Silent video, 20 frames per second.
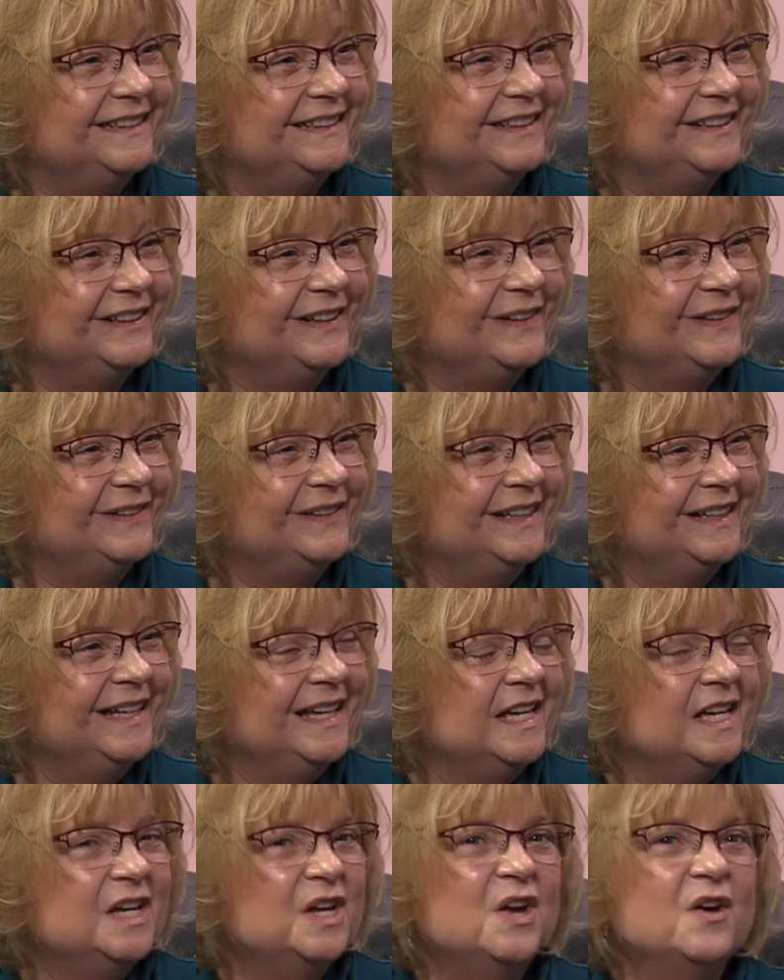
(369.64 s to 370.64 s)
You know. Yeah.
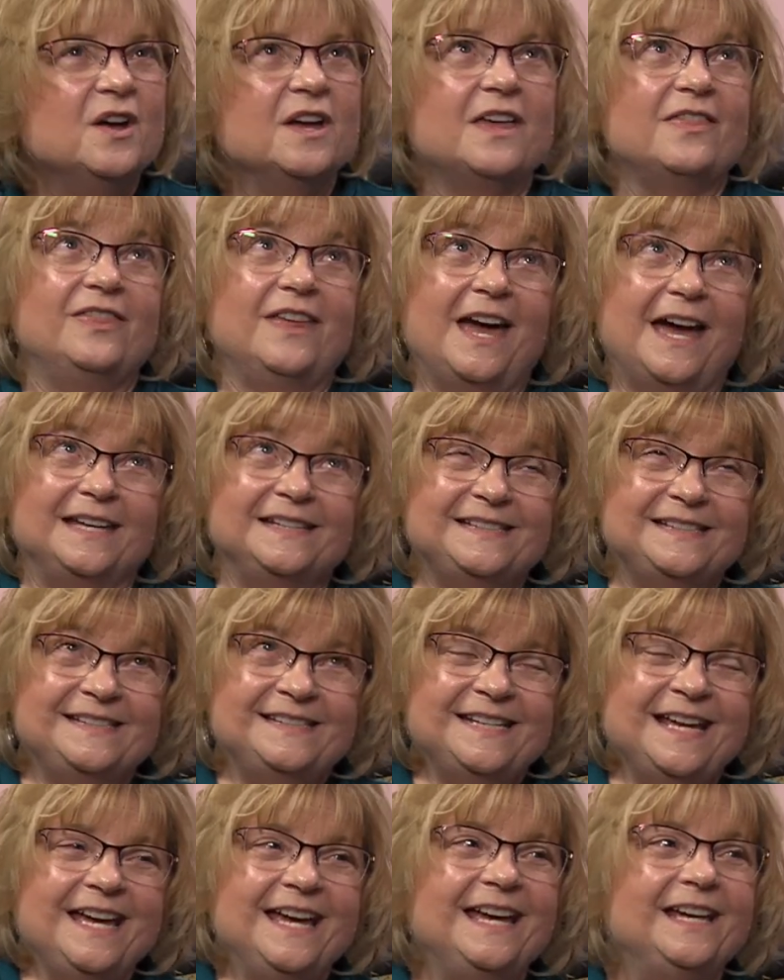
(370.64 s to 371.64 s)
That
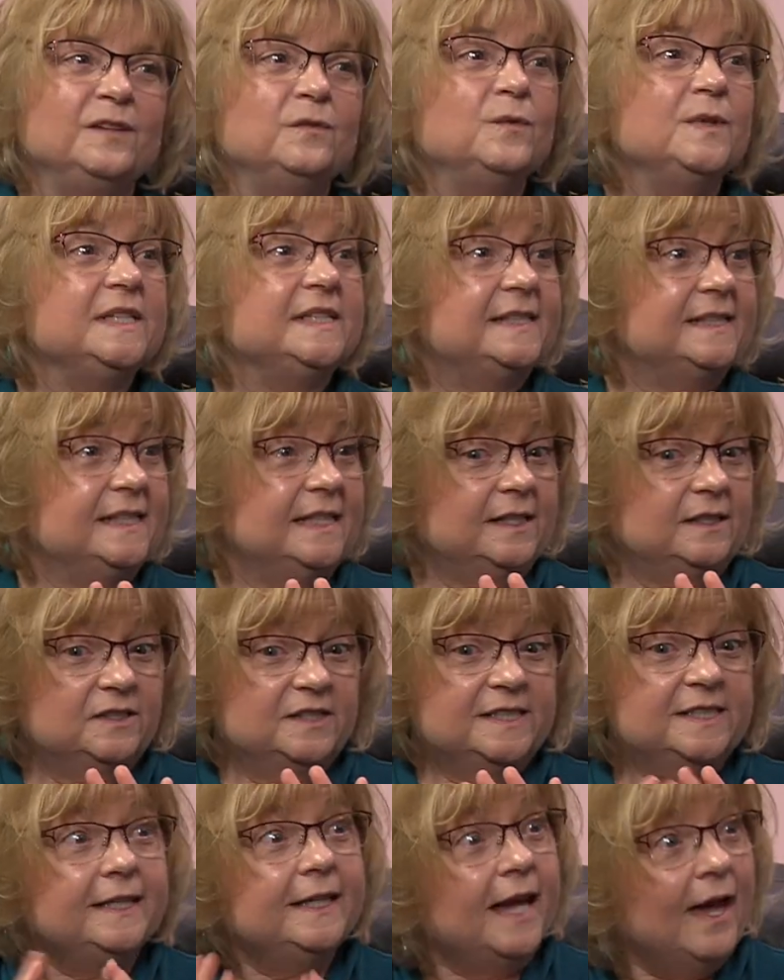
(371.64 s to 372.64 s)
said, we sing
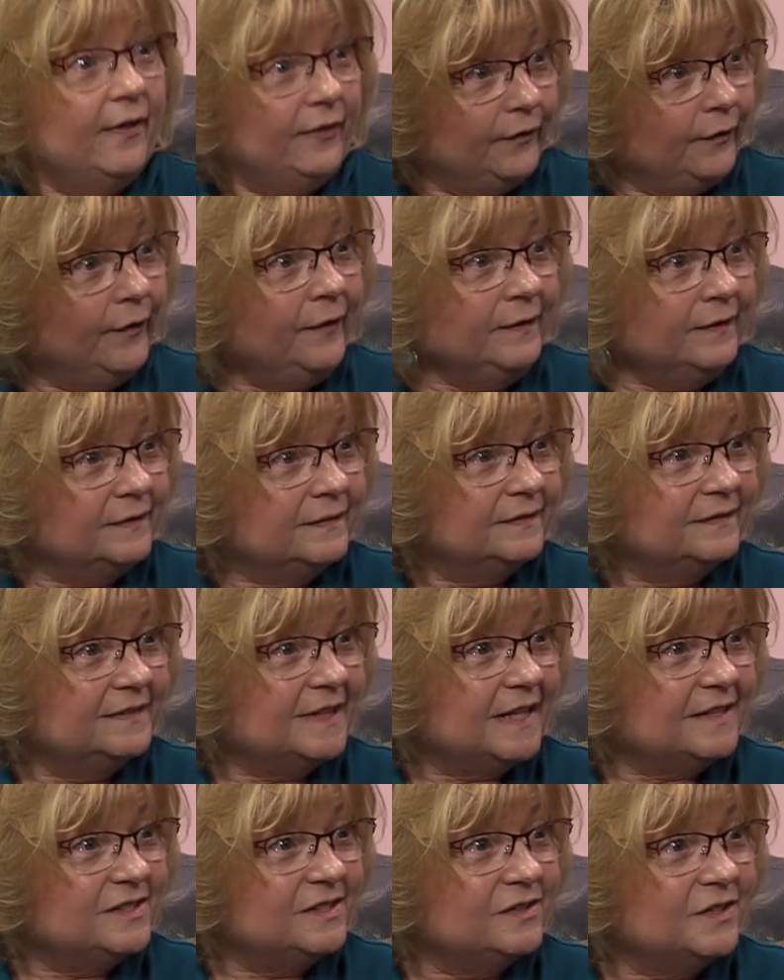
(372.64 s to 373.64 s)
together.
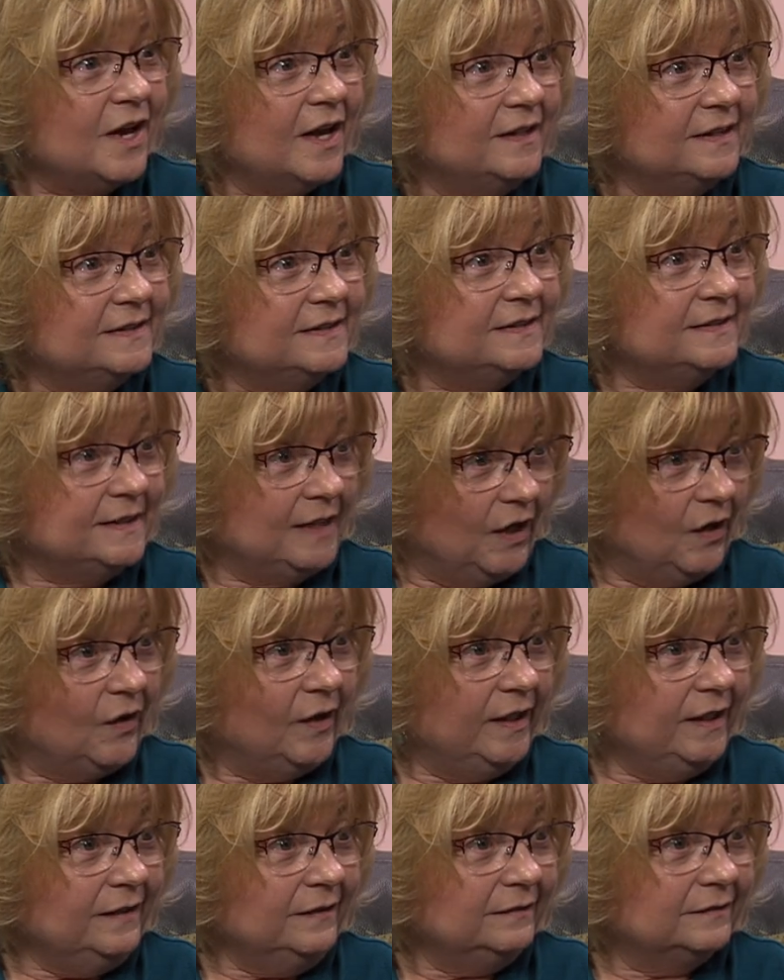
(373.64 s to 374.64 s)
That's not as scary.